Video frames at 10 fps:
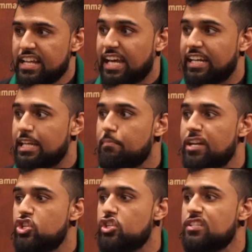That he
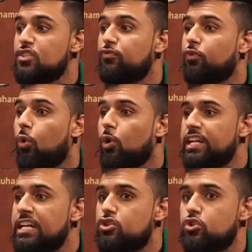mentions
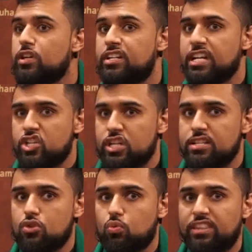40
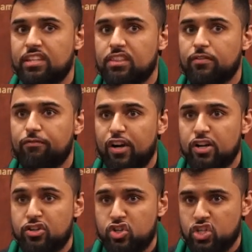traditions within the
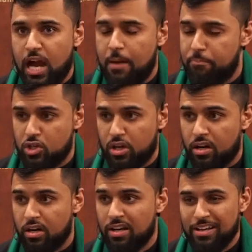first
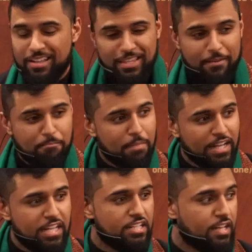chapter that
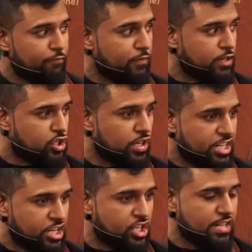many different
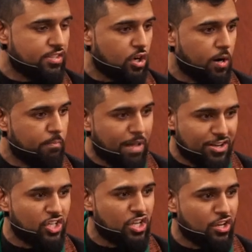traditions are
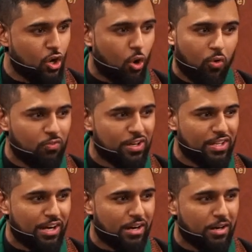mentioned over
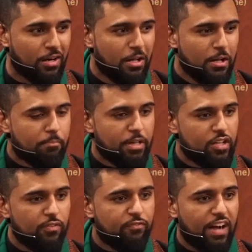there.
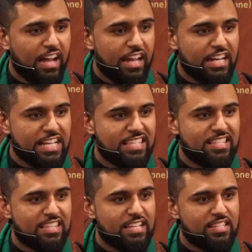But you find
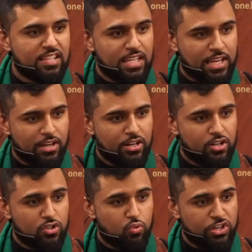it's these
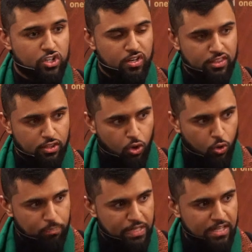tears which are in the
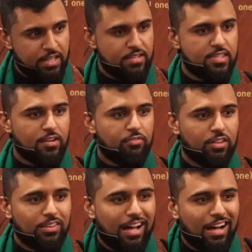obedience of
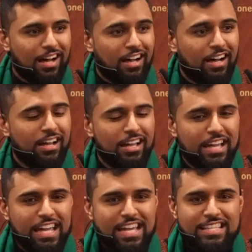Allah.
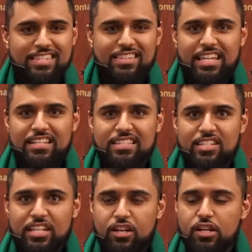It's
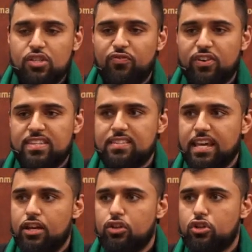these tears for
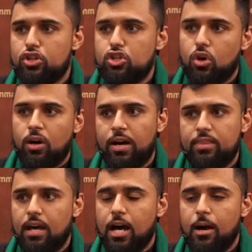Sayyid
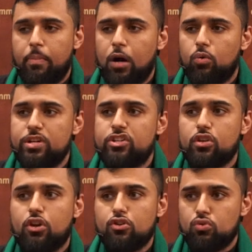al-Shuhada about which
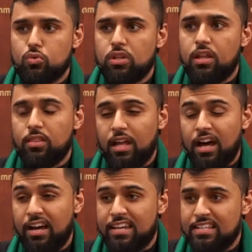
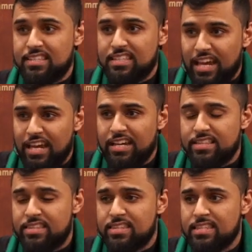Rasulullah he
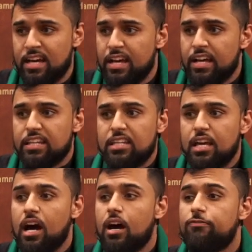states,
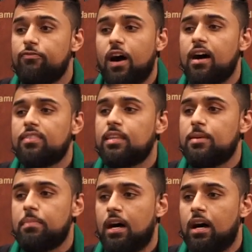Ya
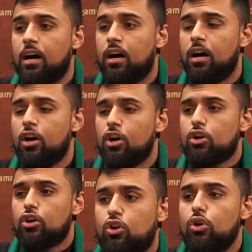Fatima,
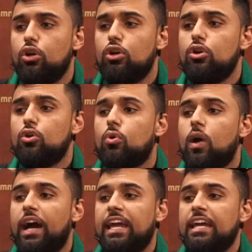
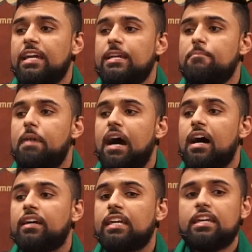kullu ain
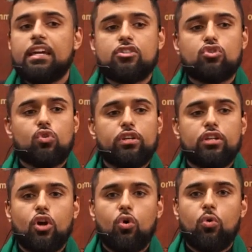
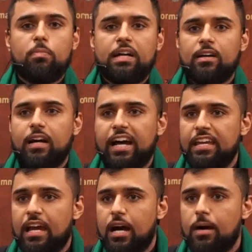baqiyatun yawm
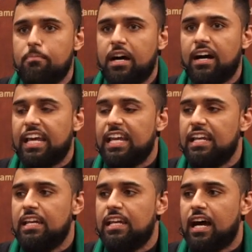al-qiyamah
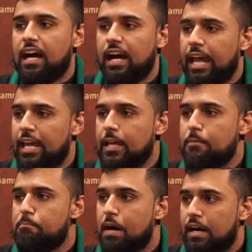illa
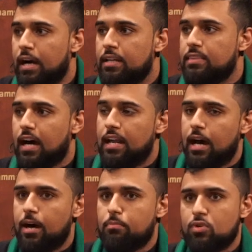ain baqat
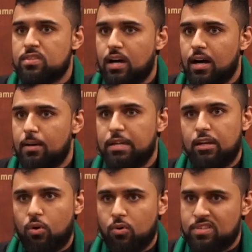ala musab
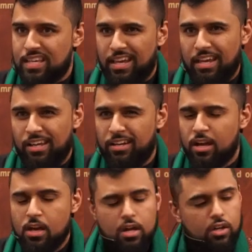al-Husayn.